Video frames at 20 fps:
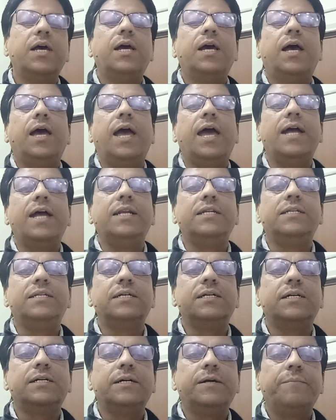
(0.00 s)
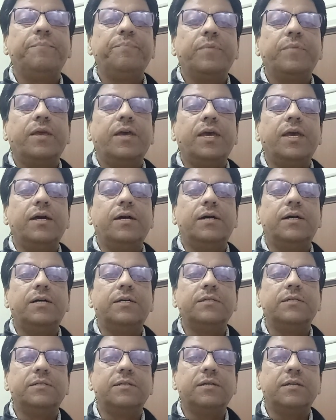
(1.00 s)
and
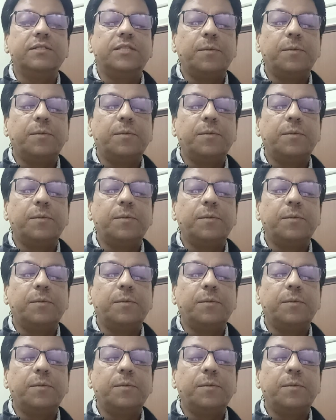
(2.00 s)
the